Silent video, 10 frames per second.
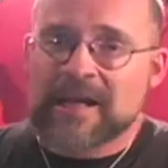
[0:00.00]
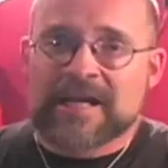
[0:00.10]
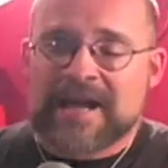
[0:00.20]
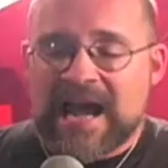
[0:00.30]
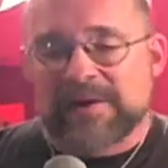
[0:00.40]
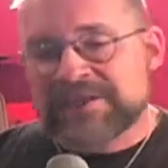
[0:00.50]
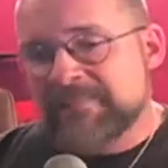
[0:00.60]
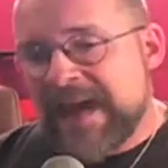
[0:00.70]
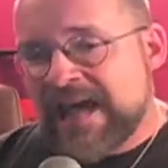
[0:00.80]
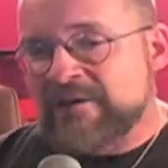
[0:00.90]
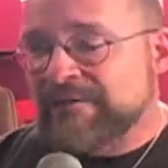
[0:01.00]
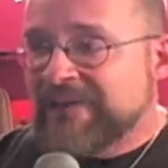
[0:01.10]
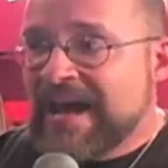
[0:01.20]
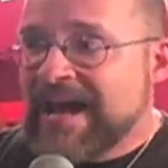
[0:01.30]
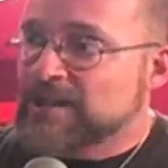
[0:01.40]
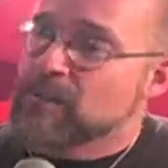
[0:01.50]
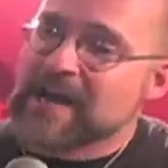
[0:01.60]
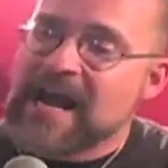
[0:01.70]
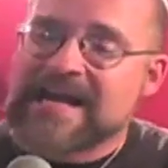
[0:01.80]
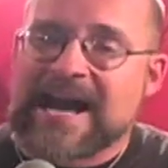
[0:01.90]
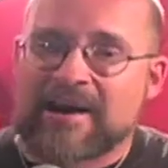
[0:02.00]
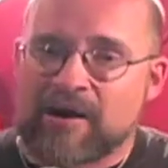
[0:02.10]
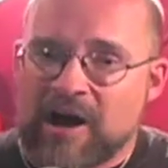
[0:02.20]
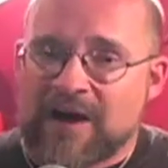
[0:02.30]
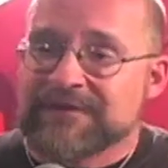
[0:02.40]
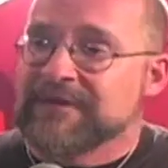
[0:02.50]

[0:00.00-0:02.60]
Now, as a matter of fact, when I got off the